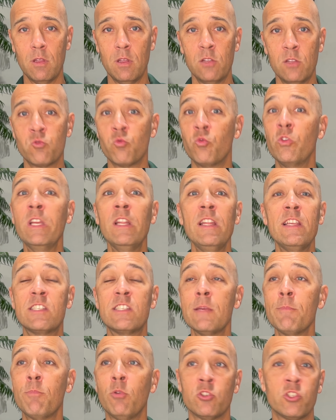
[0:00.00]
It's really
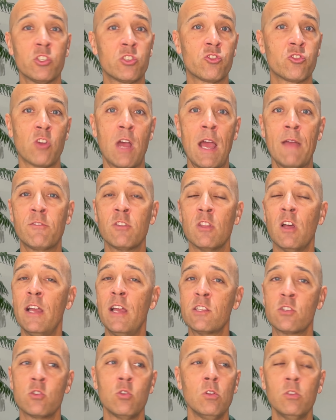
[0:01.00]
simple. Just drive to the
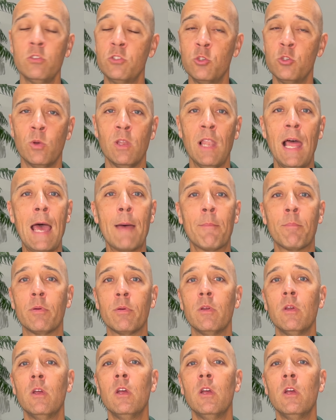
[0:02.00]
high school, do a lap,